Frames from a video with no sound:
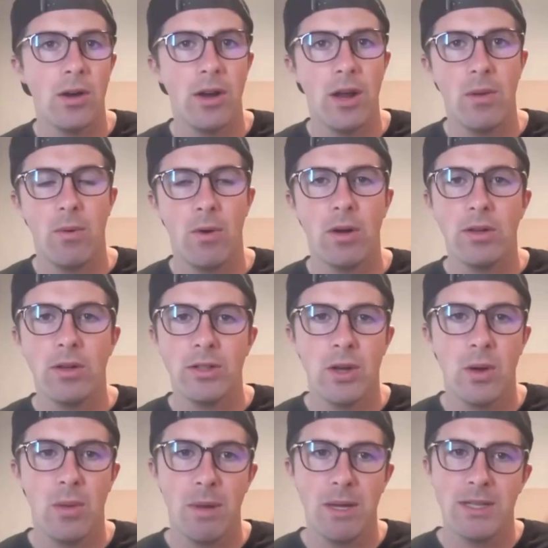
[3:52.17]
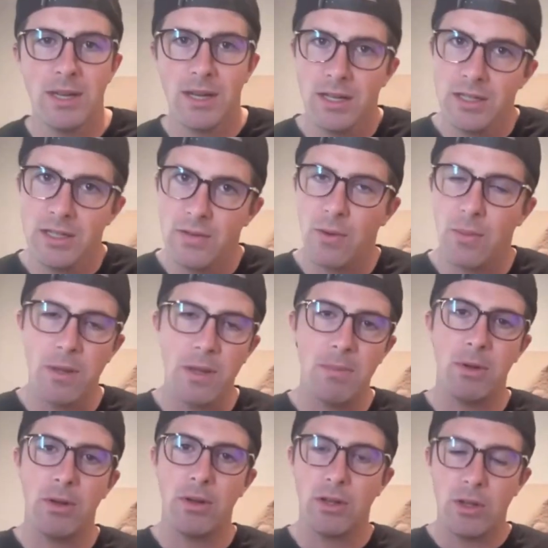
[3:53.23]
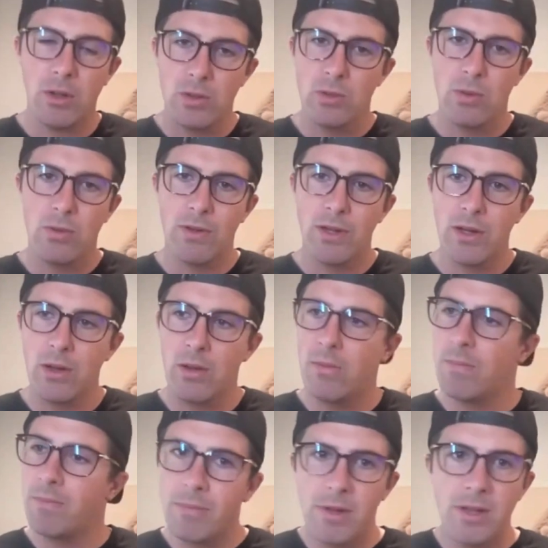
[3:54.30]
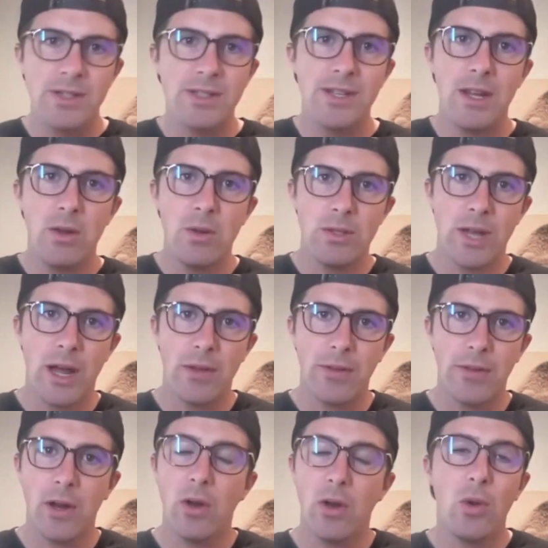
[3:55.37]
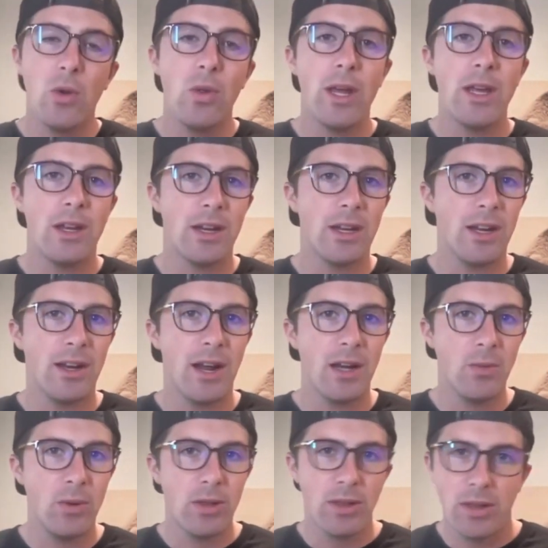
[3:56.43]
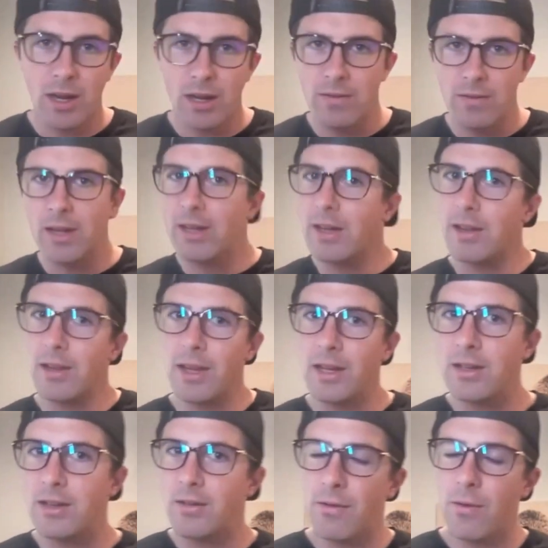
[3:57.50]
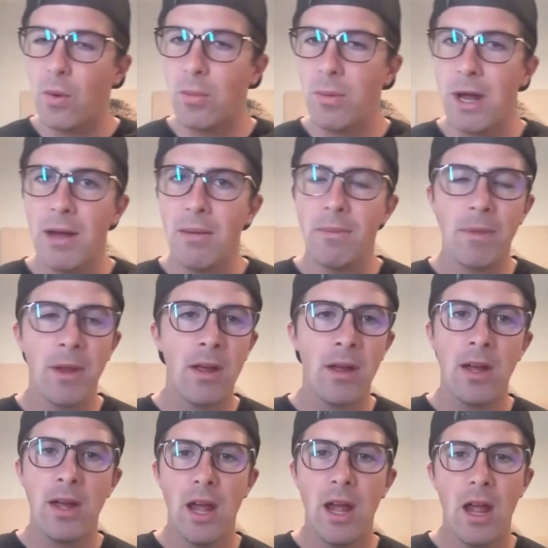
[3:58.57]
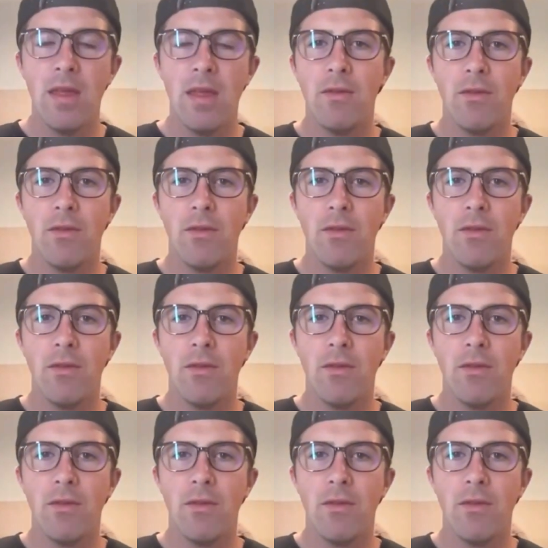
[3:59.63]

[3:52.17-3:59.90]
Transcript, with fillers: our network. So it makes it easy for people to use Reveal, see who's mm-hmm. out there who they can connect with, kind of like a LinkedIn format. And